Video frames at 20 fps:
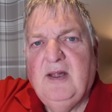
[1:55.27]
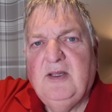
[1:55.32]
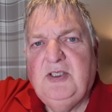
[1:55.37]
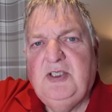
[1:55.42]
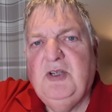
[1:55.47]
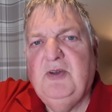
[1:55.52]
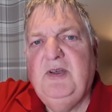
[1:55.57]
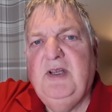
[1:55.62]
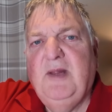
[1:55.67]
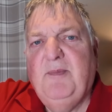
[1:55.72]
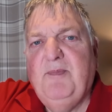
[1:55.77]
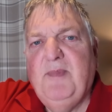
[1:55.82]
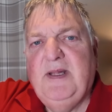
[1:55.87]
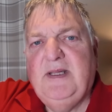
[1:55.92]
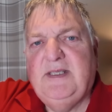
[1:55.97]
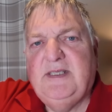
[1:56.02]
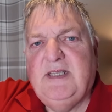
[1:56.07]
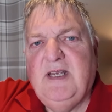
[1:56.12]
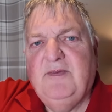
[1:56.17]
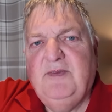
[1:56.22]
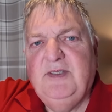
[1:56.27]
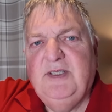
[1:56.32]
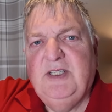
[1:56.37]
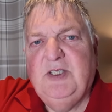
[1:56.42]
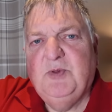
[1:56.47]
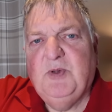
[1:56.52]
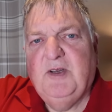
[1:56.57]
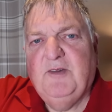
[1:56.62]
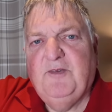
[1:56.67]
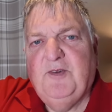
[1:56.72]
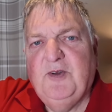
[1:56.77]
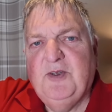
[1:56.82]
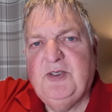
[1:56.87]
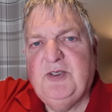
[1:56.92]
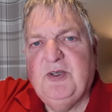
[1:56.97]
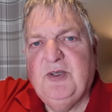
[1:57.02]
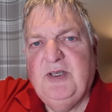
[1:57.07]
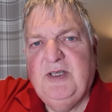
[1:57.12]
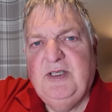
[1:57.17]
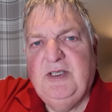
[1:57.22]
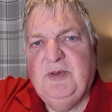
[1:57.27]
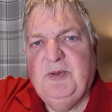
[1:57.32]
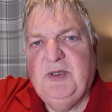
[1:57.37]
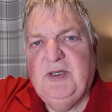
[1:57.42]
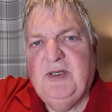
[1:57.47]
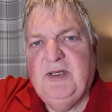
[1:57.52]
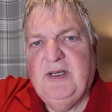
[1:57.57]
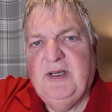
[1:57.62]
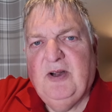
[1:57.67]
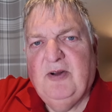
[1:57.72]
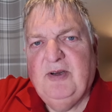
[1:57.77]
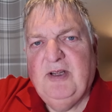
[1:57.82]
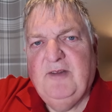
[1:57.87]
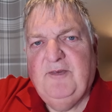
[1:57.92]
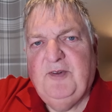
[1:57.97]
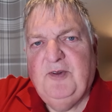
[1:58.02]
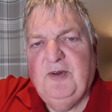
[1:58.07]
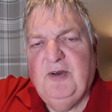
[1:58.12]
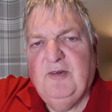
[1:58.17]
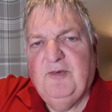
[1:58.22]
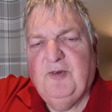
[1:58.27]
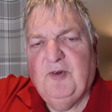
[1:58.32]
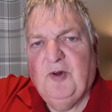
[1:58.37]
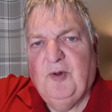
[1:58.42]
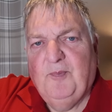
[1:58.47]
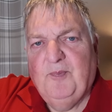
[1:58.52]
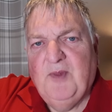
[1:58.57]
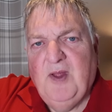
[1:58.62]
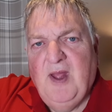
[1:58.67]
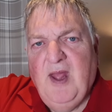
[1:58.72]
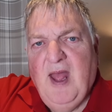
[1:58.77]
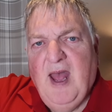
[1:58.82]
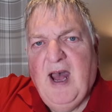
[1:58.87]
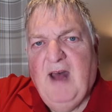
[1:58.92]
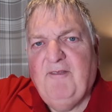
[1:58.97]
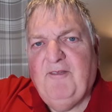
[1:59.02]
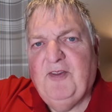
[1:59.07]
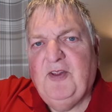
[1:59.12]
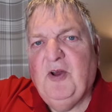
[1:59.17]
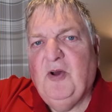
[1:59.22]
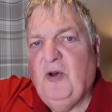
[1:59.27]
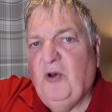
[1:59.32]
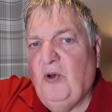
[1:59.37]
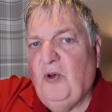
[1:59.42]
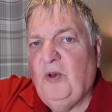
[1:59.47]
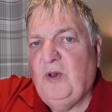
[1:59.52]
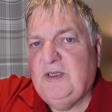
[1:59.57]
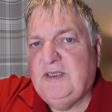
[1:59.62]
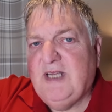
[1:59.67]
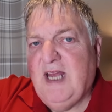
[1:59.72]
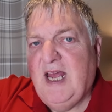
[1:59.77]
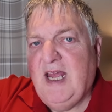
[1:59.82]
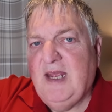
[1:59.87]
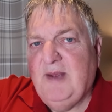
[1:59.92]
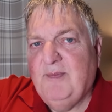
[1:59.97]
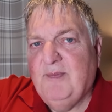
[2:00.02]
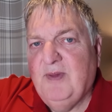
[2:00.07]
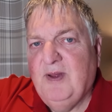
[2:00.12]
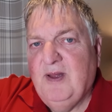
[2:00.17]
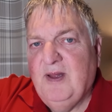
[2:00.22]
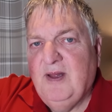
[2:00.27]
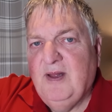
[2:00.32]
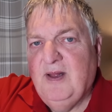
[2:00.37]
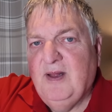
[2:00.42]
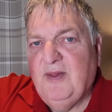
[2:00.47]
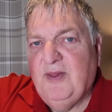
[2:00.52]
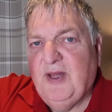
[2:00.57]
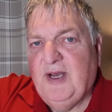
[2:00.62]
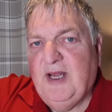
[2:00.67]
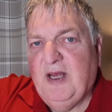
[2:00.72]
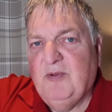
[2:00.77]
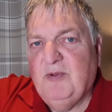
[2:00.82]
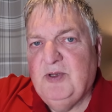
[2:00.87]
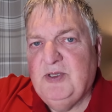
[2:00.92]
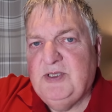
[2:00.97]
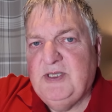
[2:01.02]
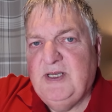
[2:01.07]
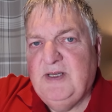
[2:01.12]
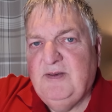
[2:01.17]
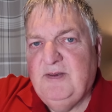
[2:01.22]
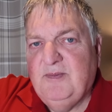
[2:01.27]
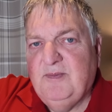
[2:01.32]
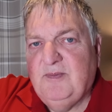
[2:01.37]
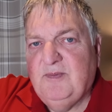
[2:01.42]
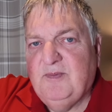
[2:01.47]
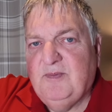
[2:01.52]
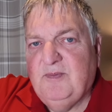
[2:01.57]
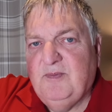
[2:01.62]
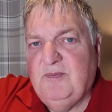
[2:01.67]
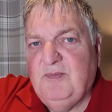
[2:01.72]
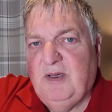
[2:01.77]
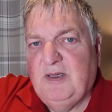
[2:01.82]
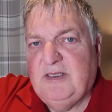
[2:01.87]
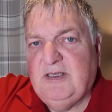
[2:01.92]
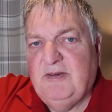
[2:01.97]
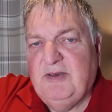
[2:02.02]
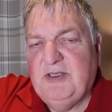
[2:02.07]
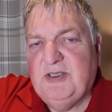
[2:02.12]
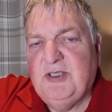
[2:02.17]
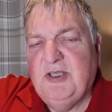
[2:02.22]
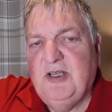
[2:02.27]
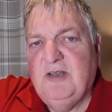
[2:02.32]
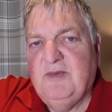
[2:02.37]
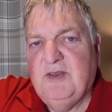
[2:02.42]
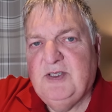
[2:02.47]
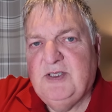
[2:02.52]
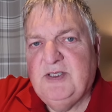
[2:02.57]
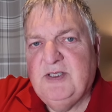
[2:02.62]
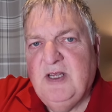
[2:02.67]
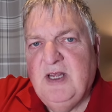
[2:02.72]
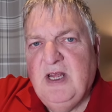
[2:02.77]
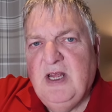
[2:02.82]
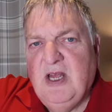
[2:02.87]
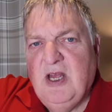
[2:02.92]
During the mid-70s, when I first got into an RAF uniform, and for the whole time that I was in military service,